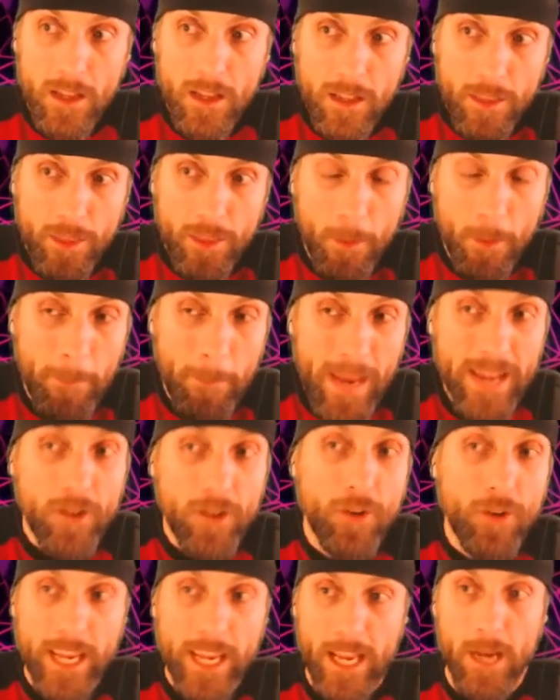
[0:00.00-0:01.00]
the
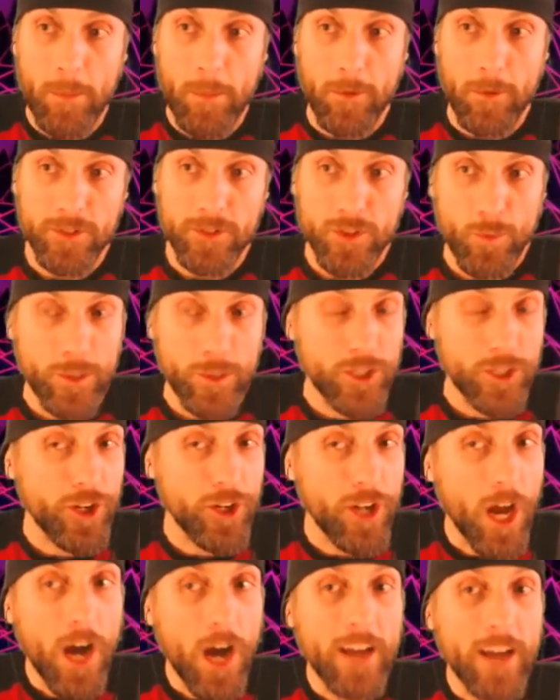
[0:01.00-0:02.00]
male camels, which are
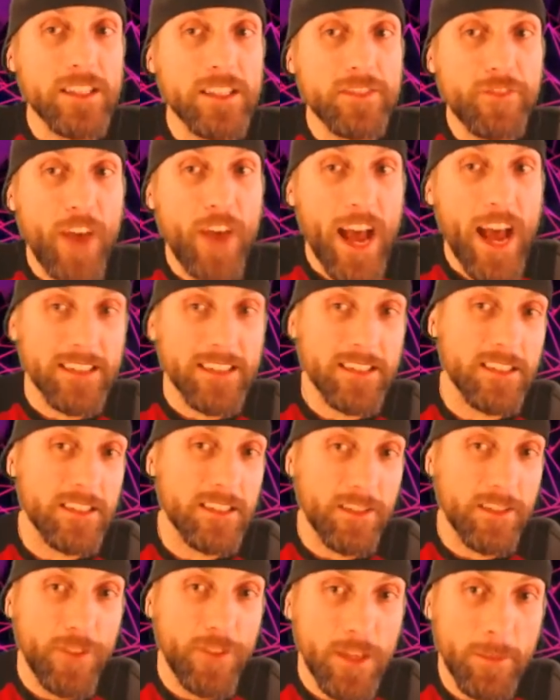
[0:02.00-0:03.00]
not as fast as
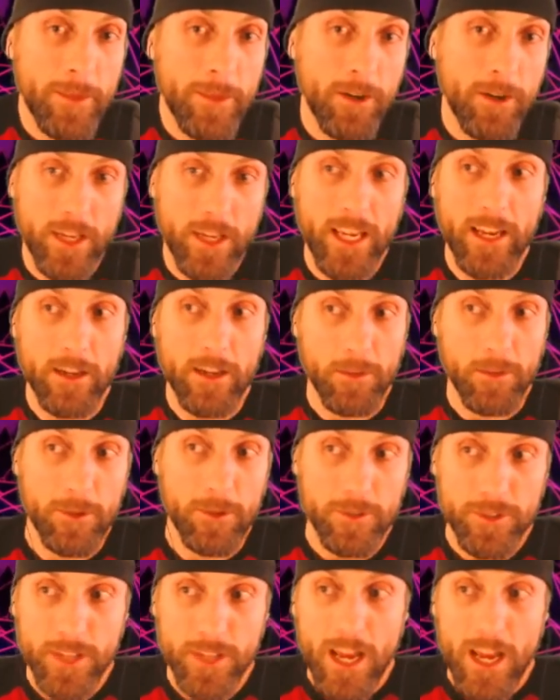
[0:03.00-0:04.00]
the female
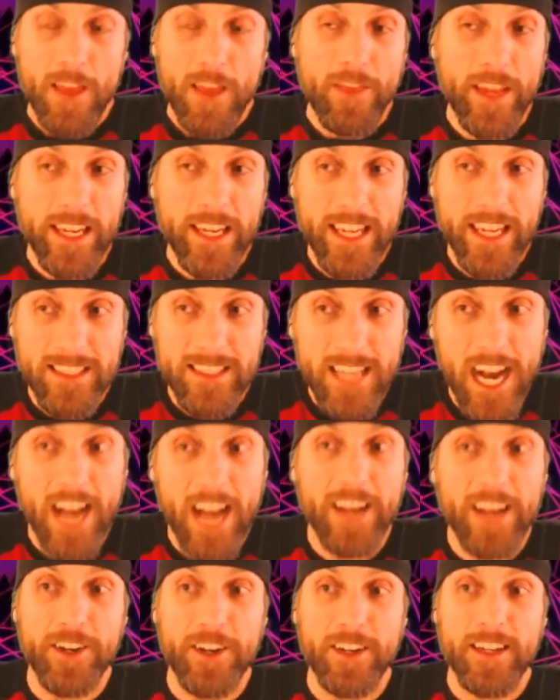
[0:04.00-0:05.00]
camels, they get
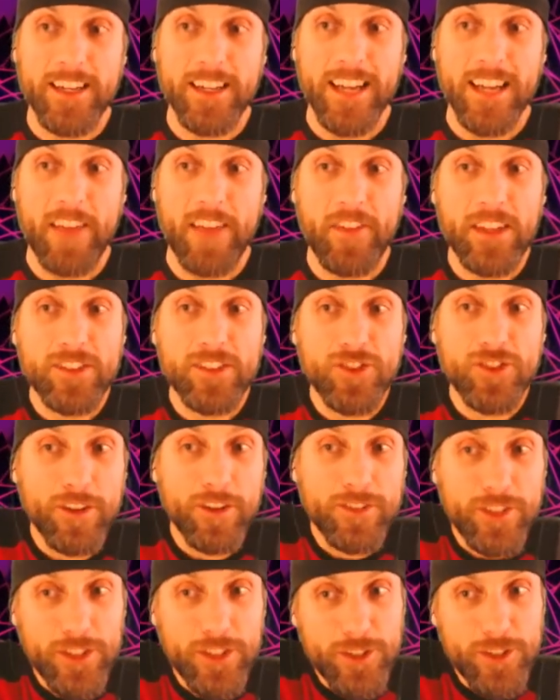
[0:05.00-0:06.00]
tired and they
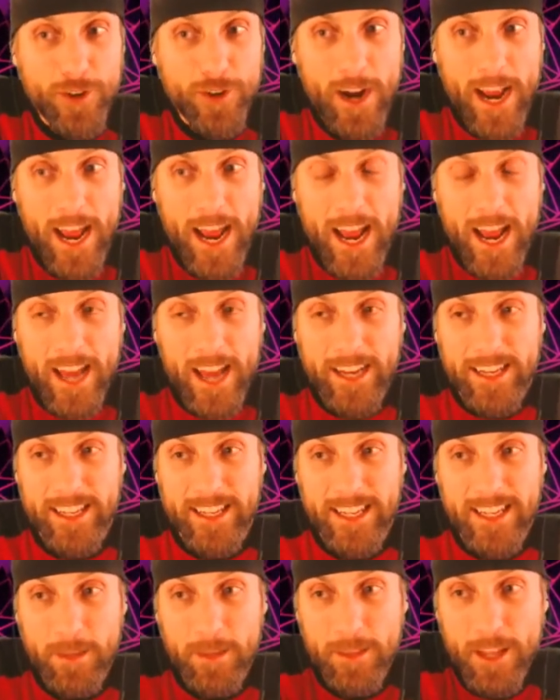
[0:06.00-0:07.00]
start to drag
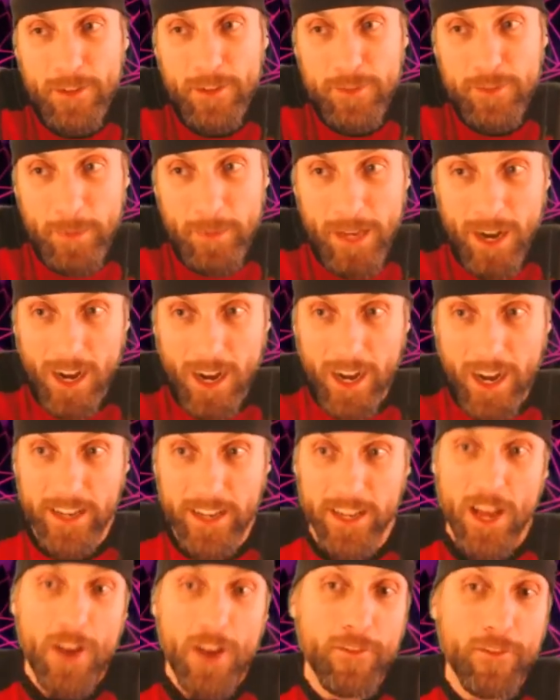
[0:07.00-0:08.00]
and get left
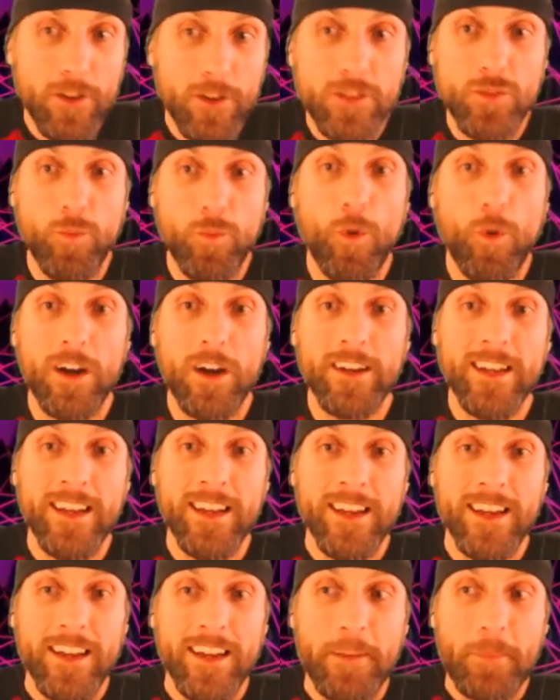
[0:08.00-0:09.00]
behind. First one
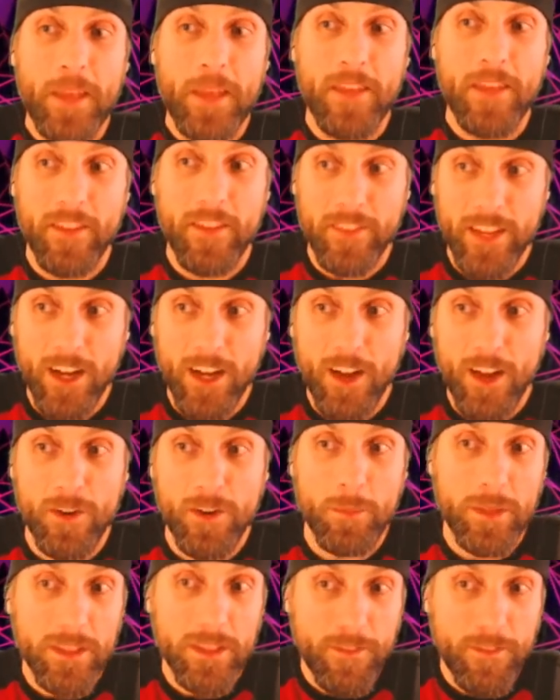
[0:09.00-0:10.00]
and then the other.
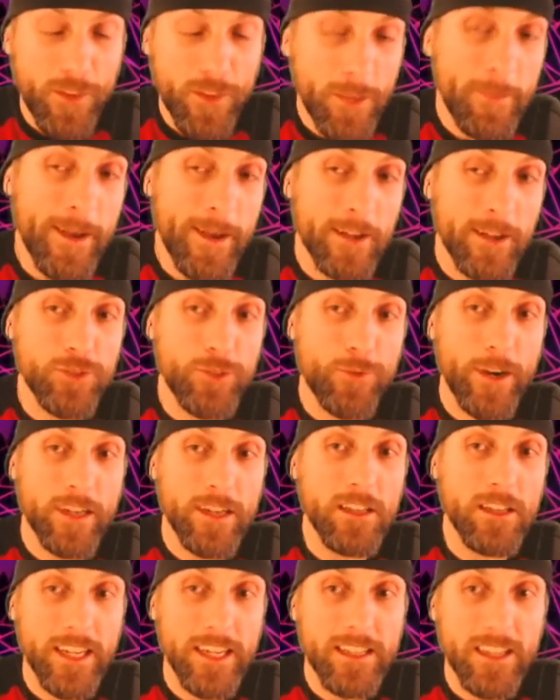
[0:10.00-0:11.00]
But the females
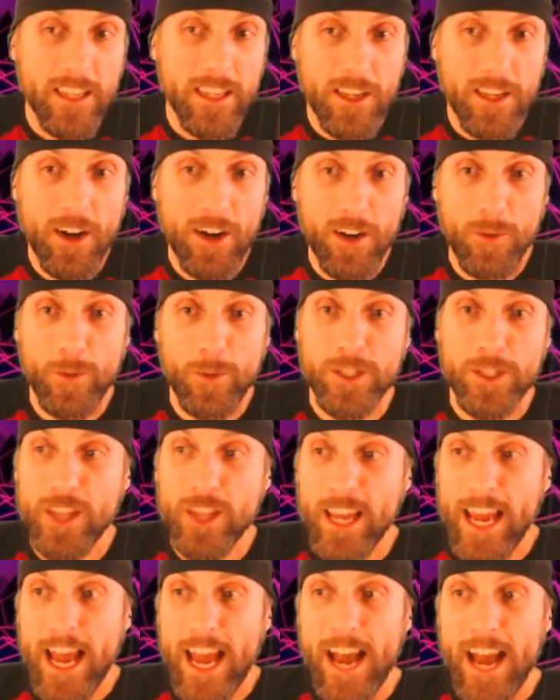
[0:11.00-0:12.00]
recollect the young, which
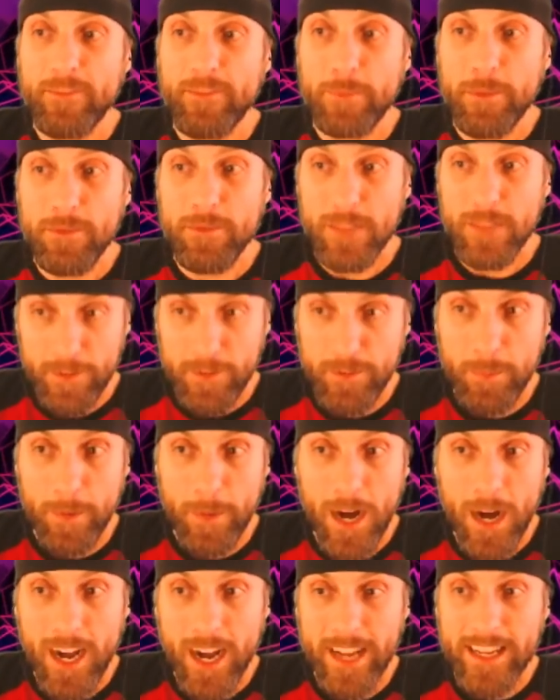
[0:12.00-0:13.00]
they have left
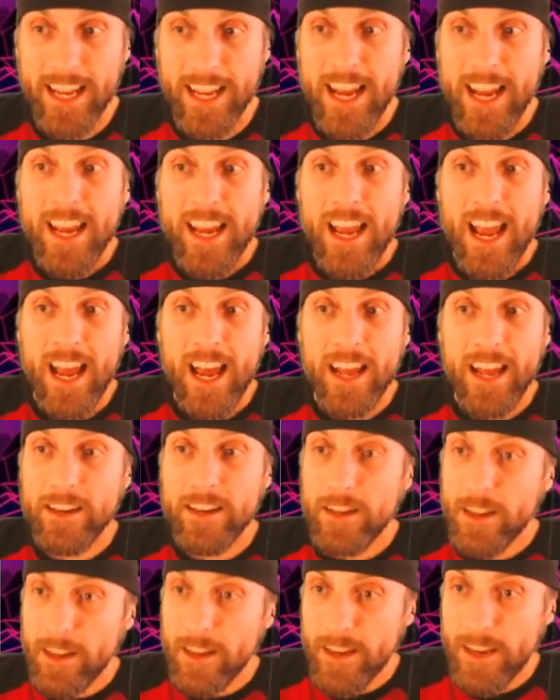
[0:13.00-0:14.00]
behind,
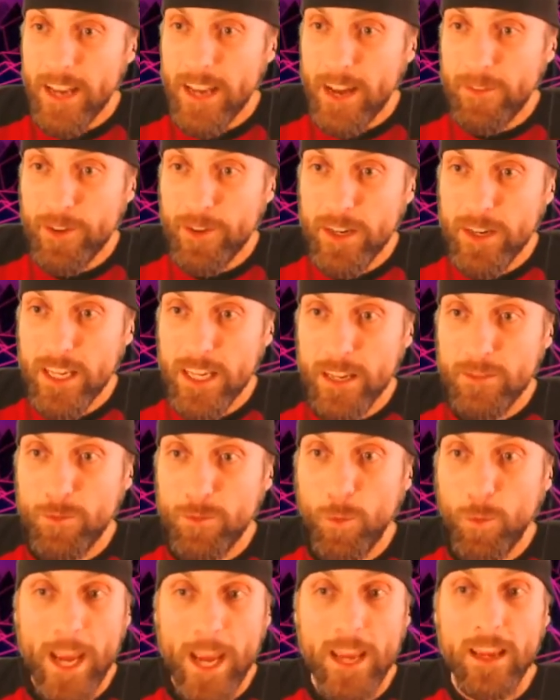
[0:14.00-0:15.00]
and never give
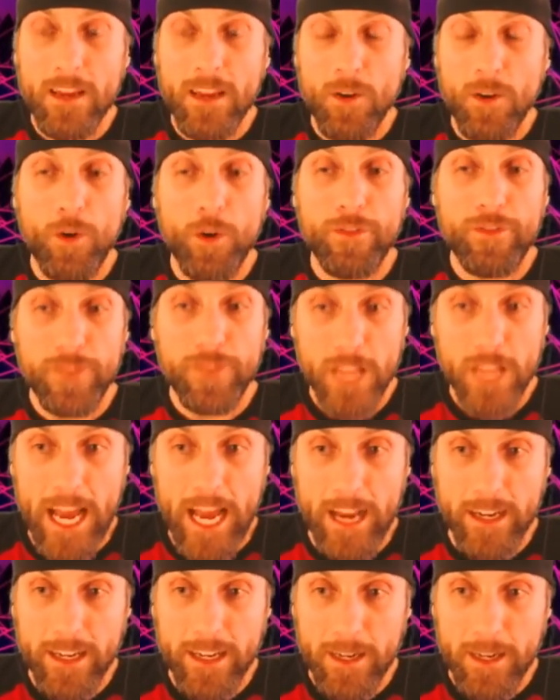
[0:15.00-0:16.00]
way or
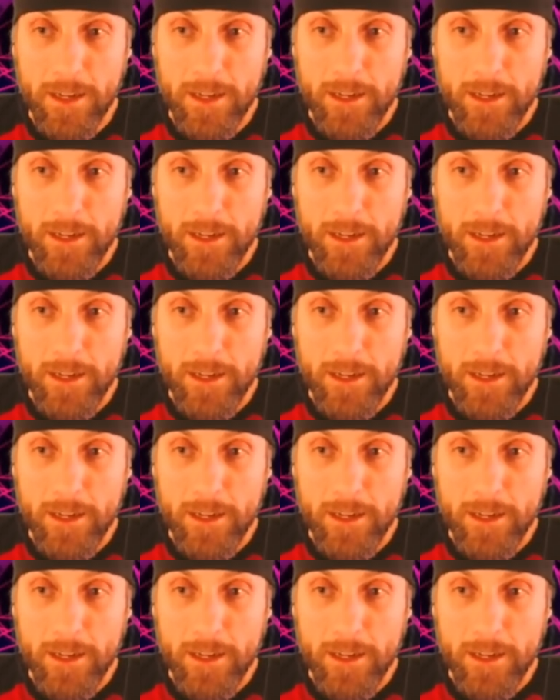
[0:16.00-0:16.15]
flag.